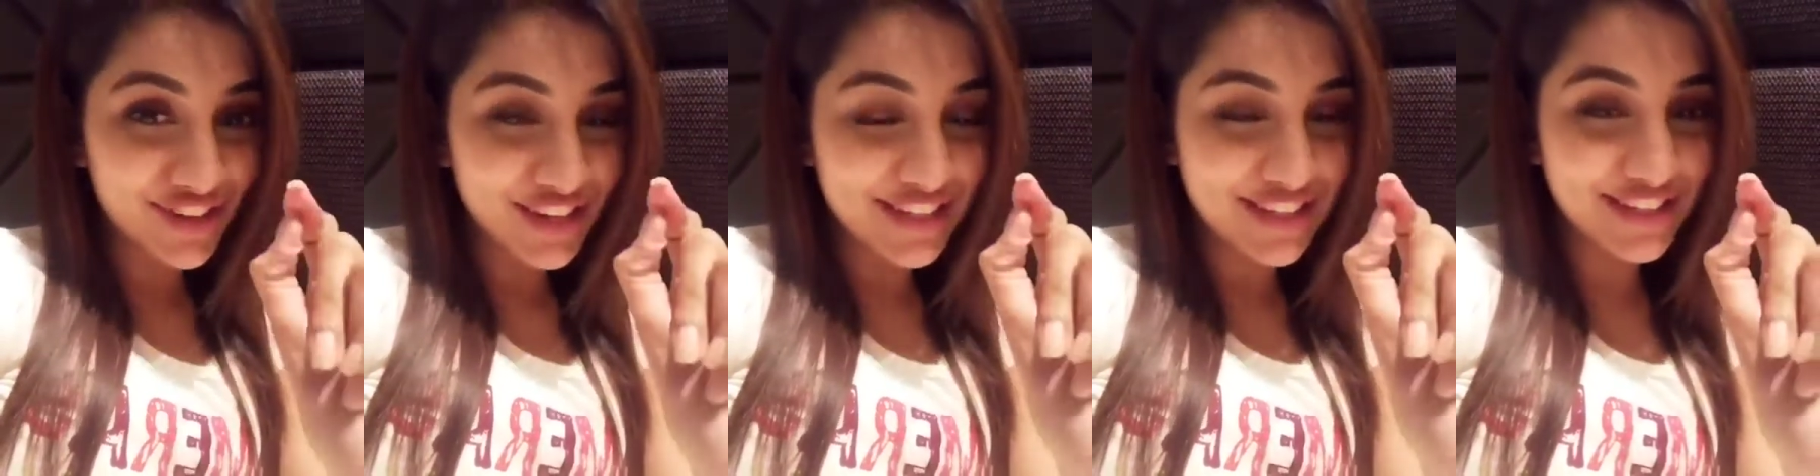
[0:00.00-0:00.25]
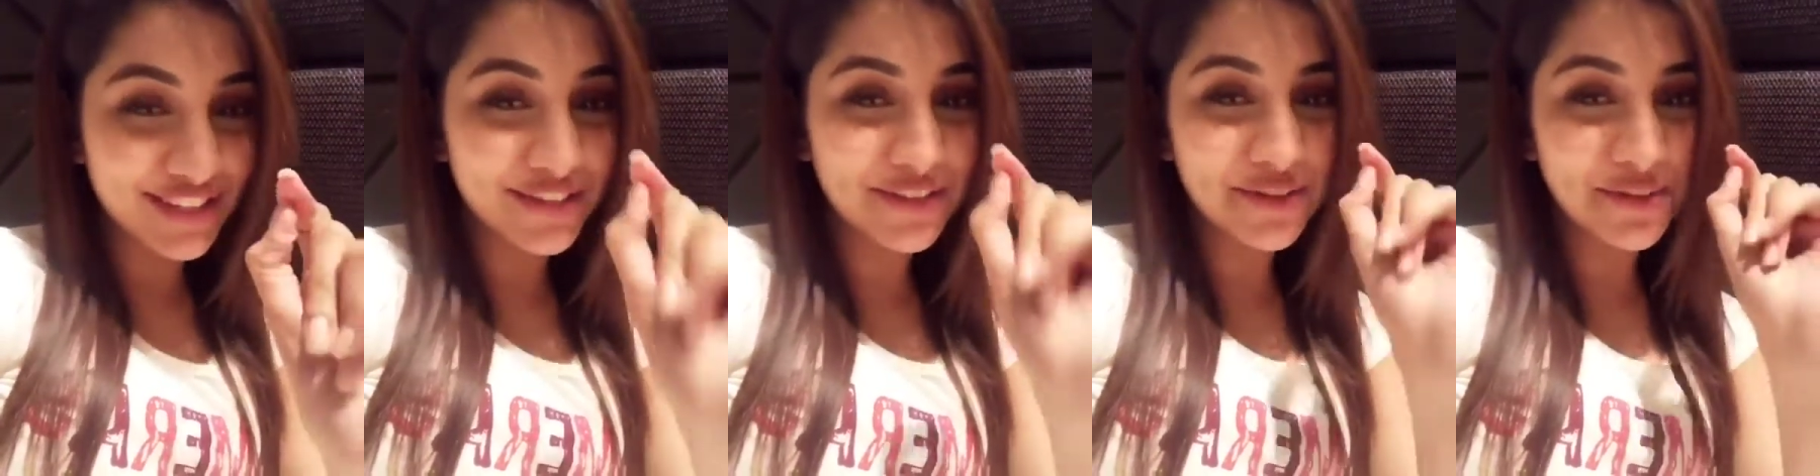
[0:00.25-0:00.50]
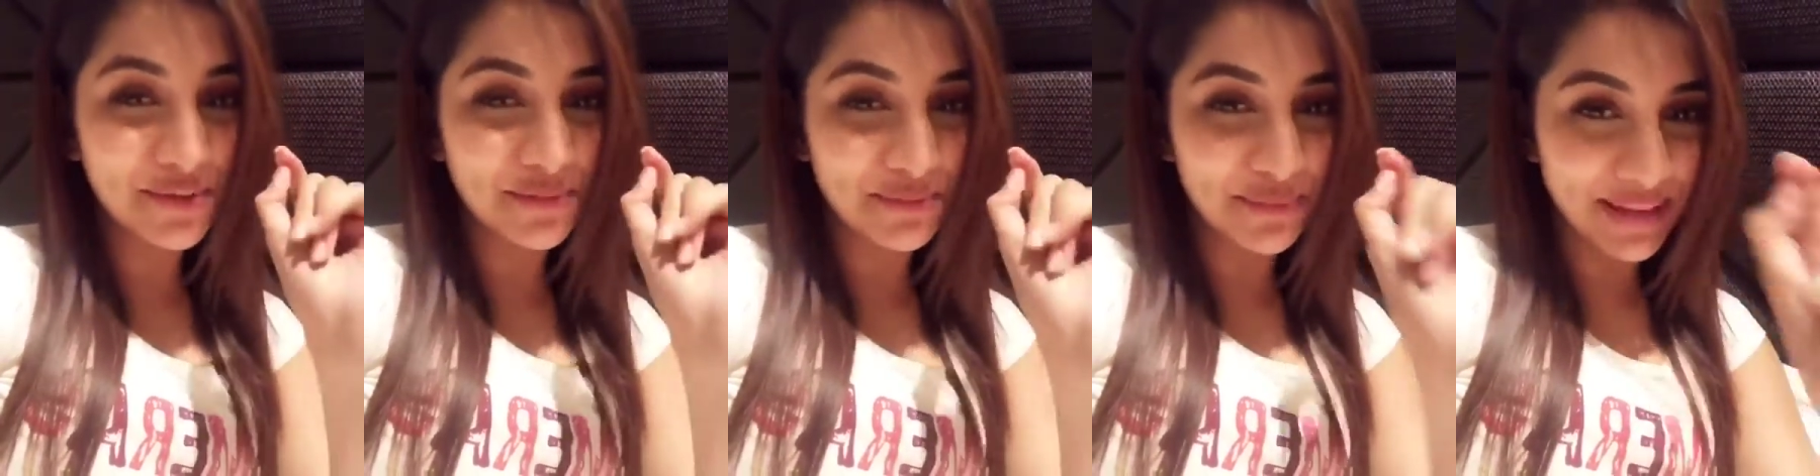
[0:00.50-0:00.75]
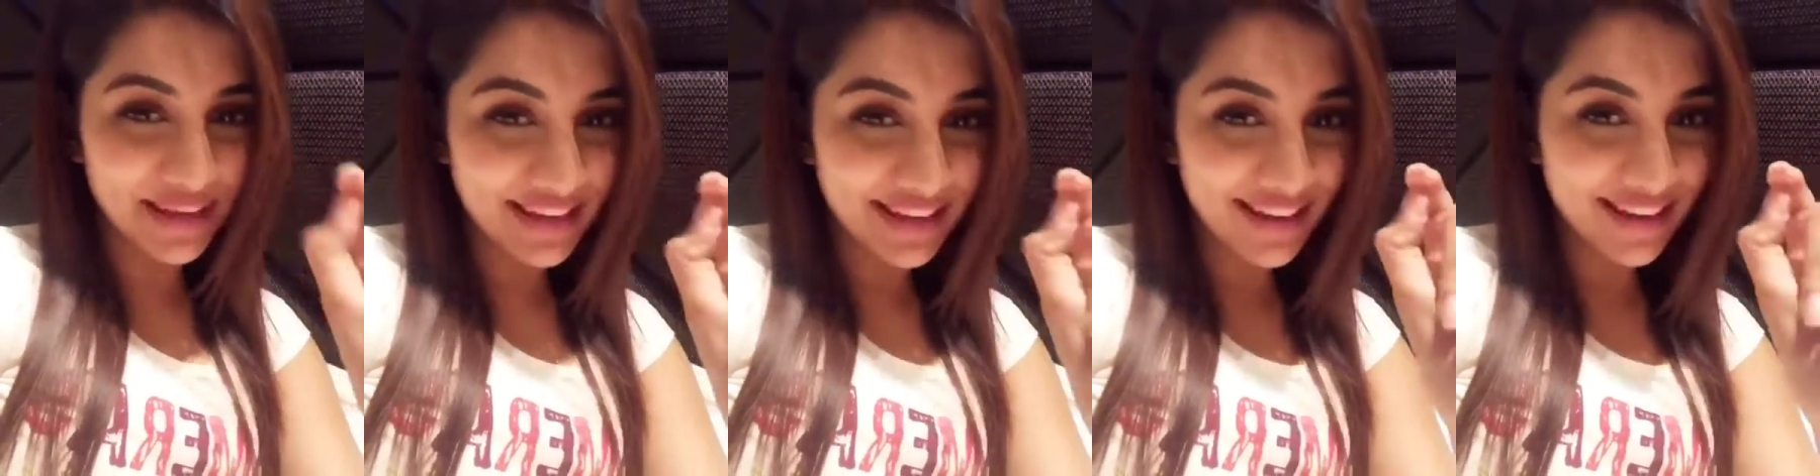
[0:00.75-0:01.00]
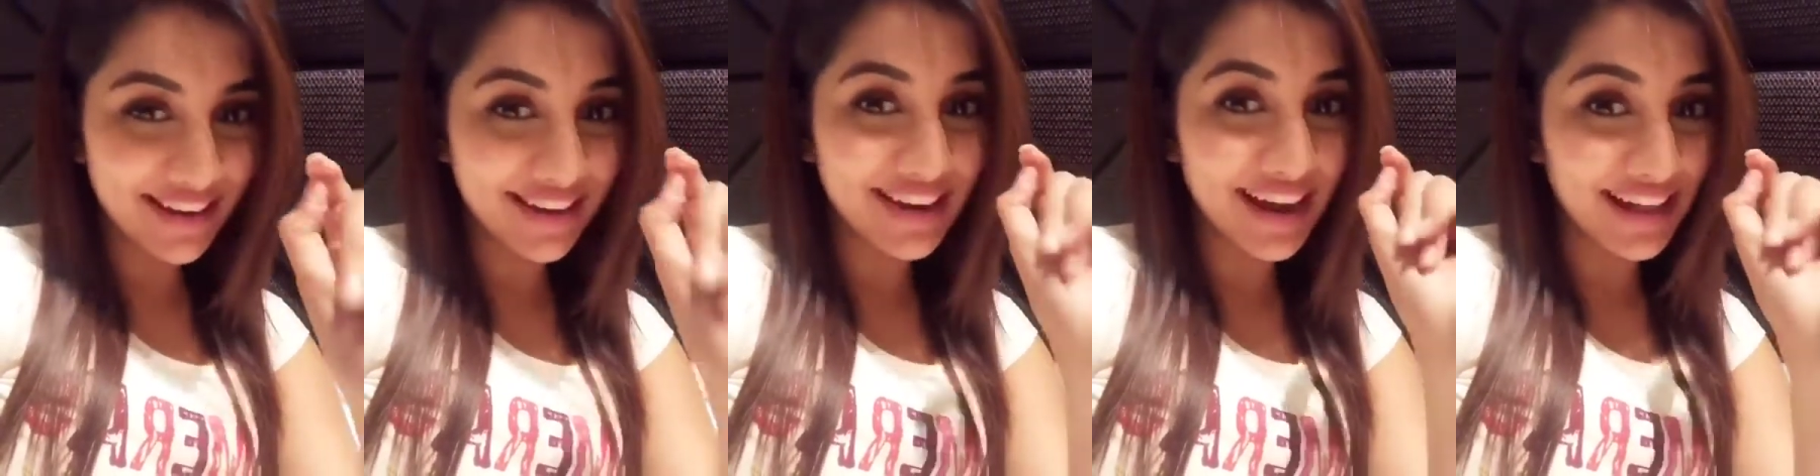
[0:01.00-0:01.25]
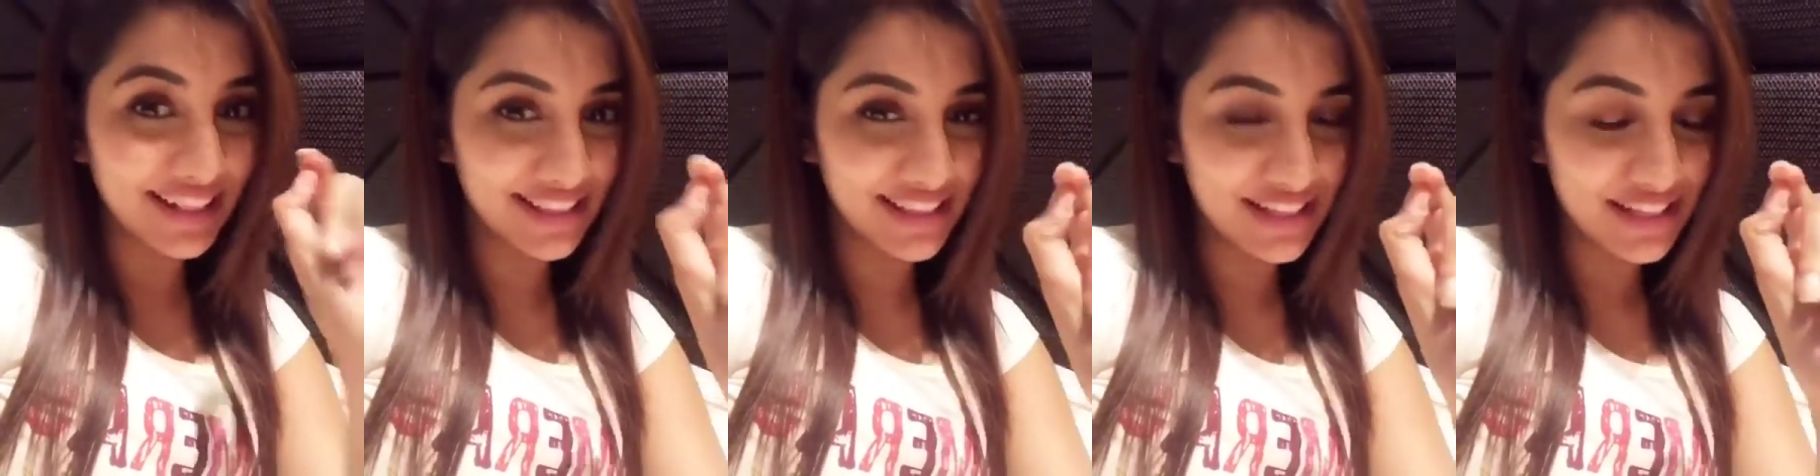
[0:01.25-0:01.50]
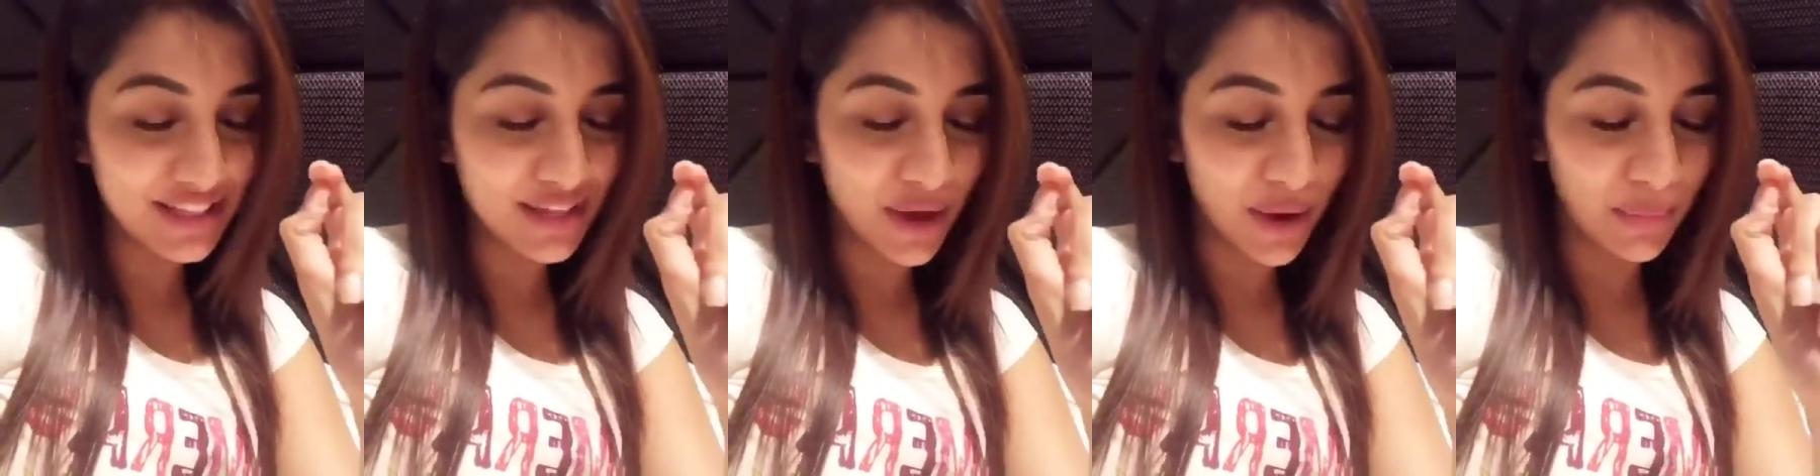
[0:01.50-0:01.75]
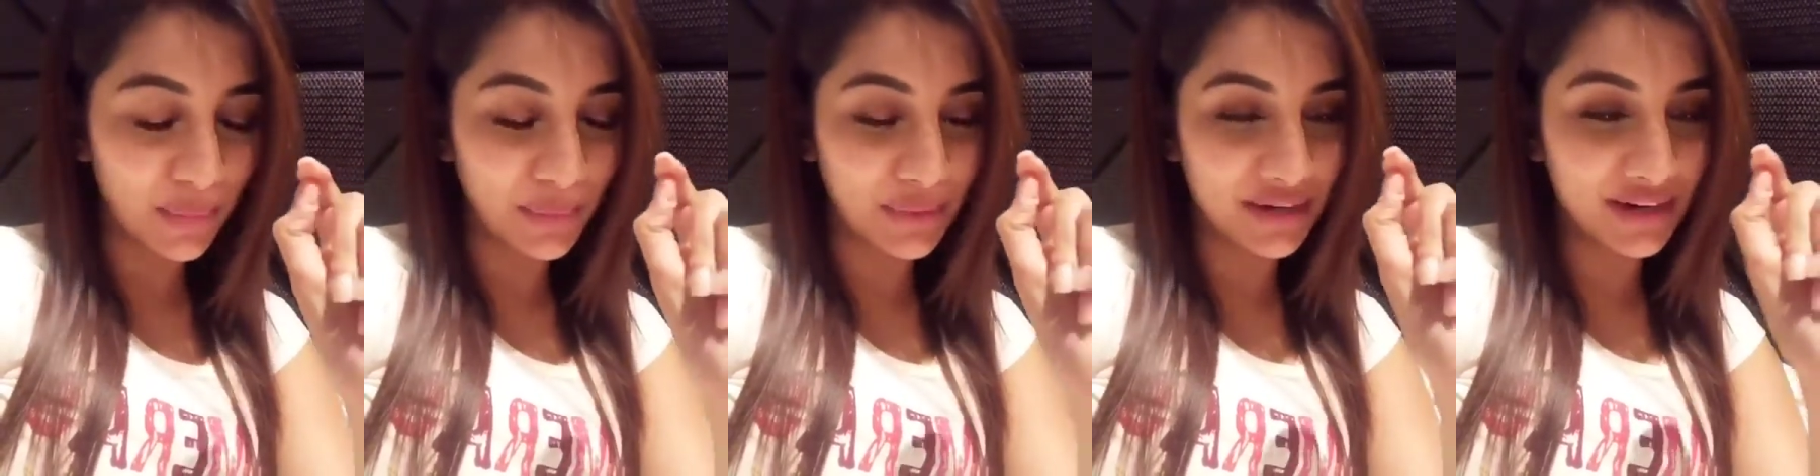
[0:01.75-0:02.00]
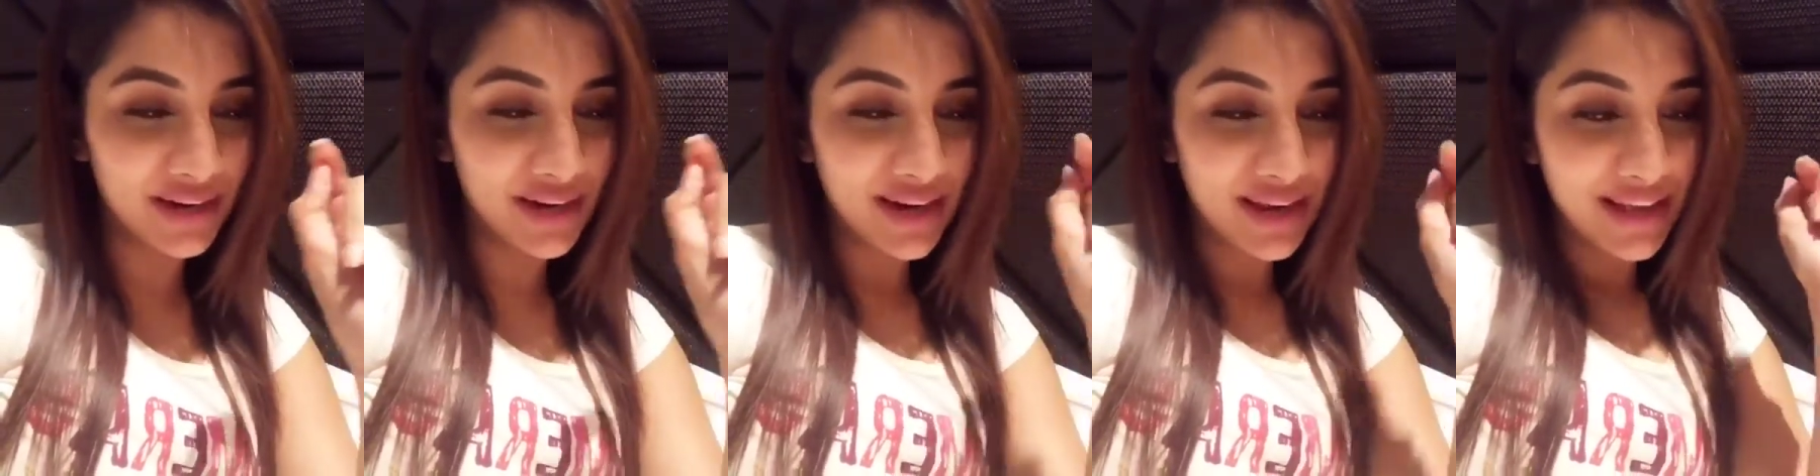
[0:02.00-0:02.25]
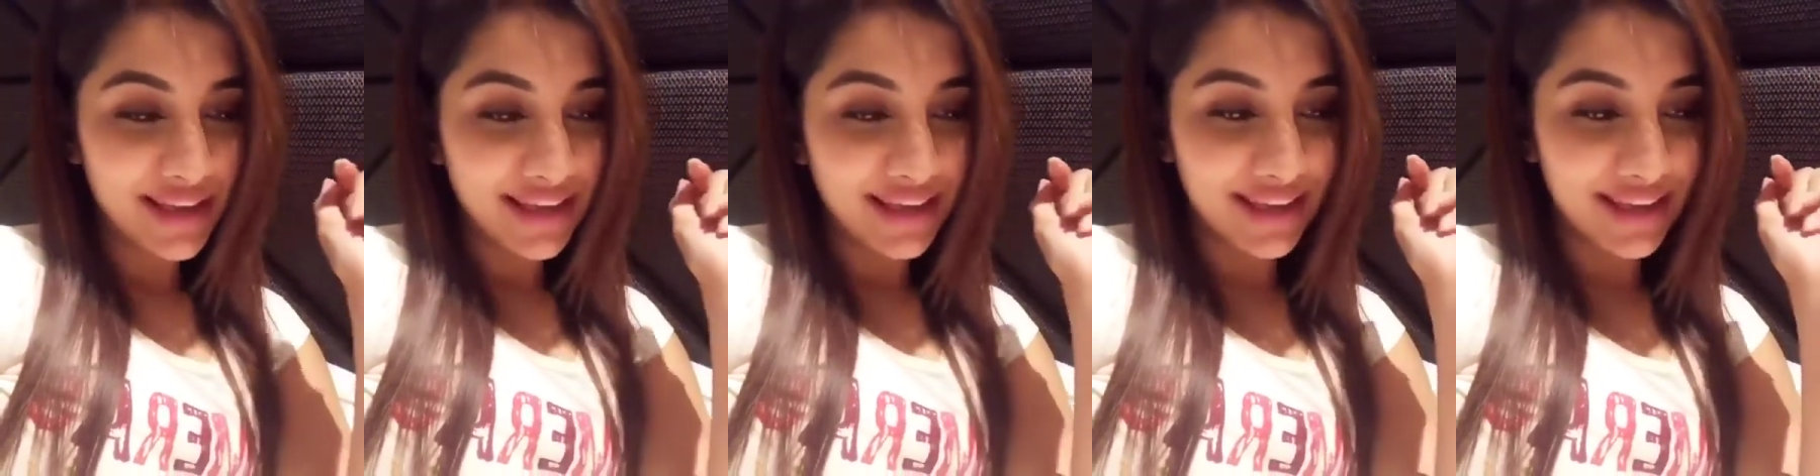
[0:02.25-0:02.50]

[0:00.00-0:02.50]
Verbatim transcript: reason to be here at this hour